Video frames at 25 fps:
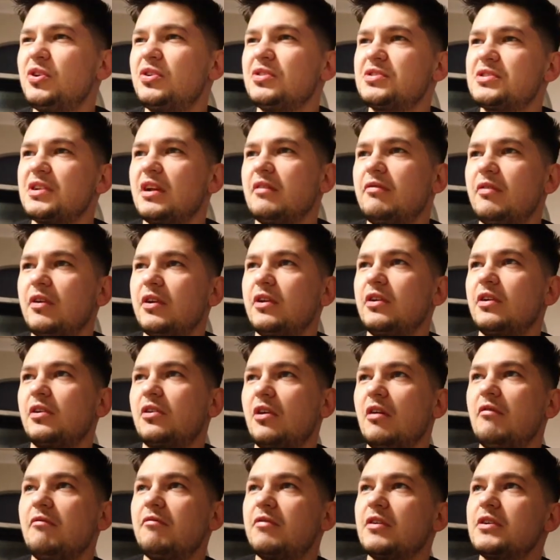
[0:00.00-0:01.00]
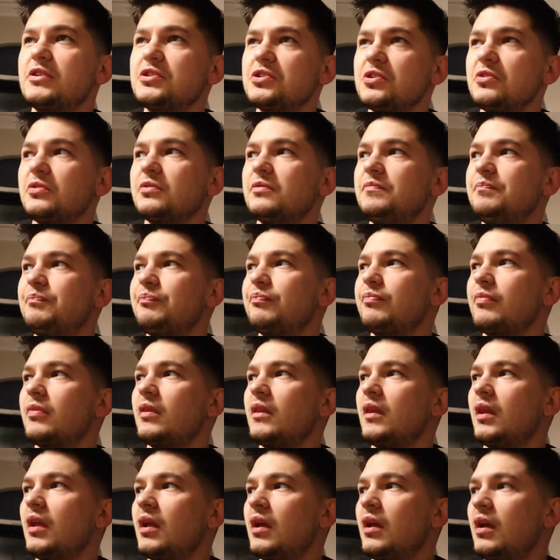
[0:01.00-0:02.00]
put yourself out of your comfort zone.
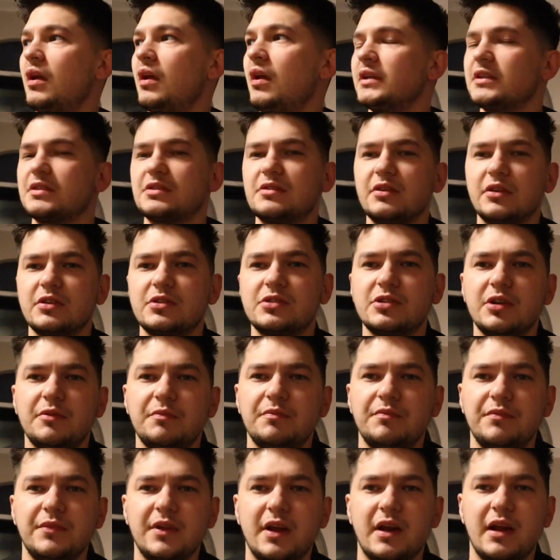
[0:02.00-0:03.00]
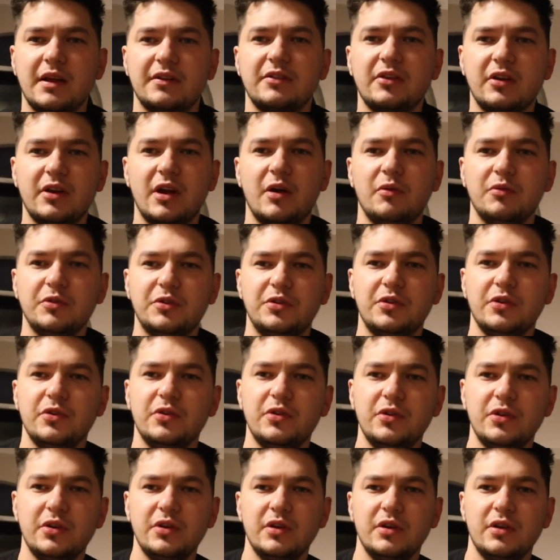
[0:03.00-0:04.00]
It's not something that I thought I would
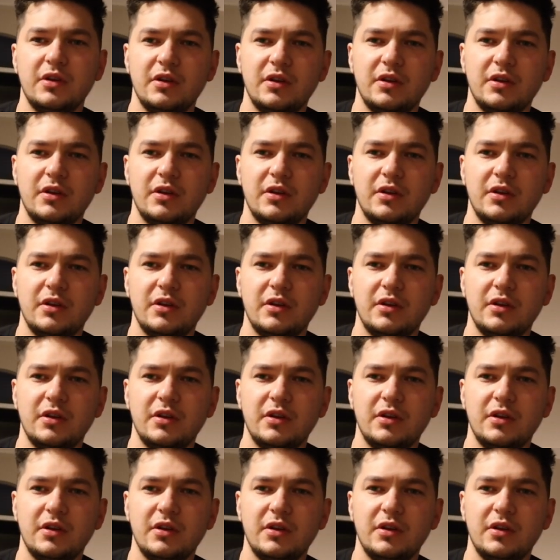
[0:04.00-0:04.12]
do